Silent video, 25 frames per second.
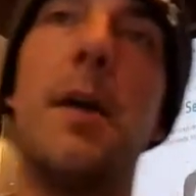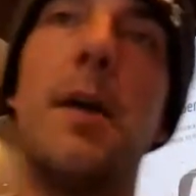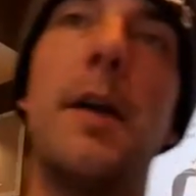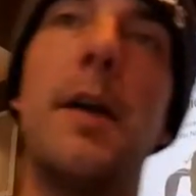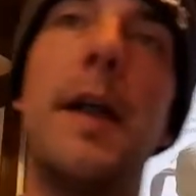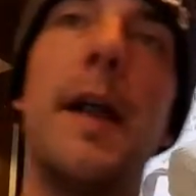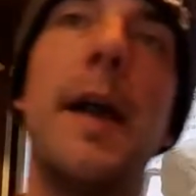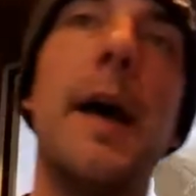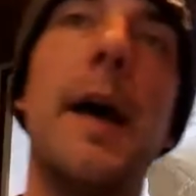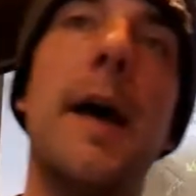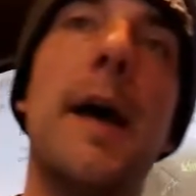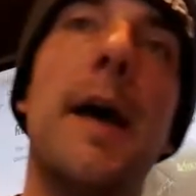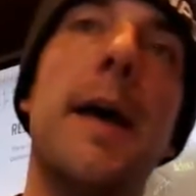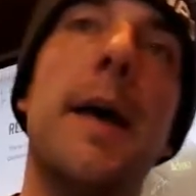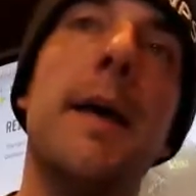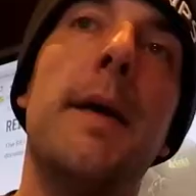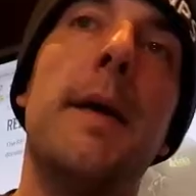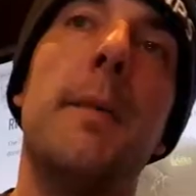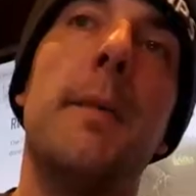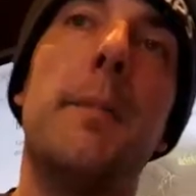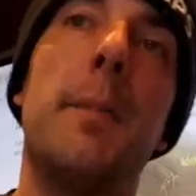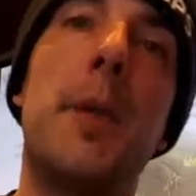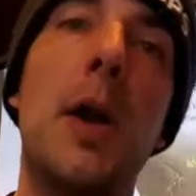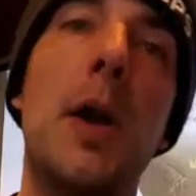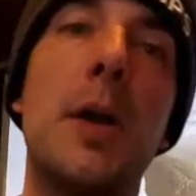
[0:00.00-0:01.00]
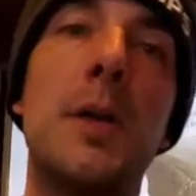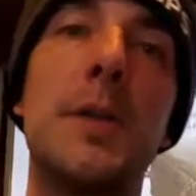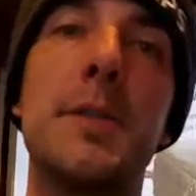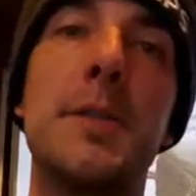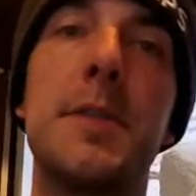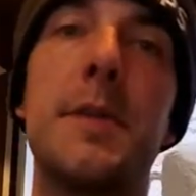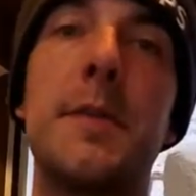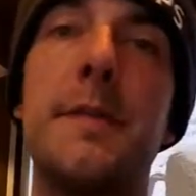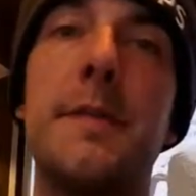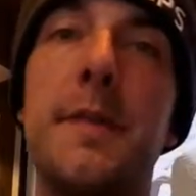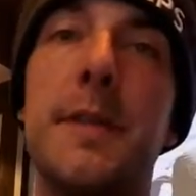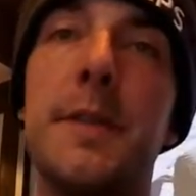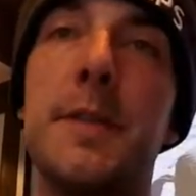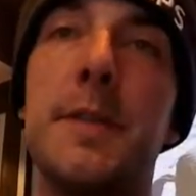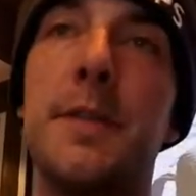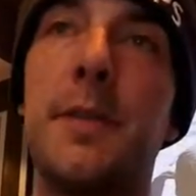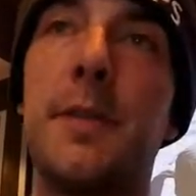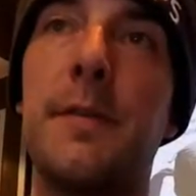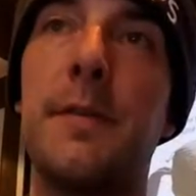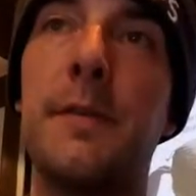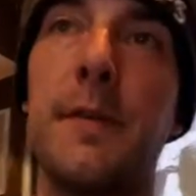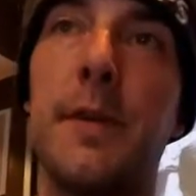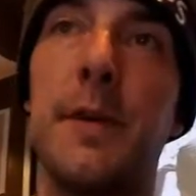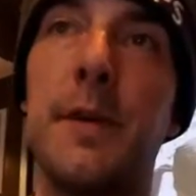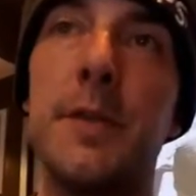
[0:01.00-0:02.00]
the REI Park Service
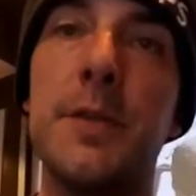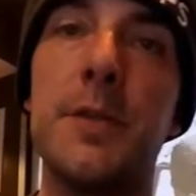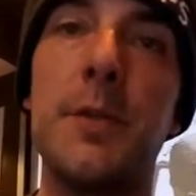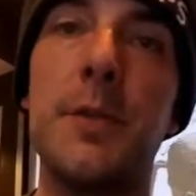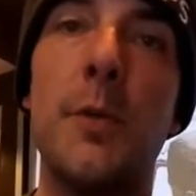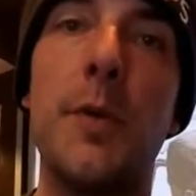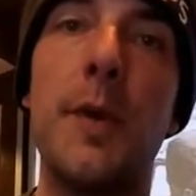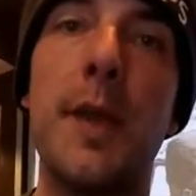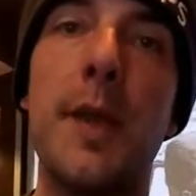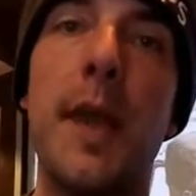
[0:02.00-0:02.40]
Traverse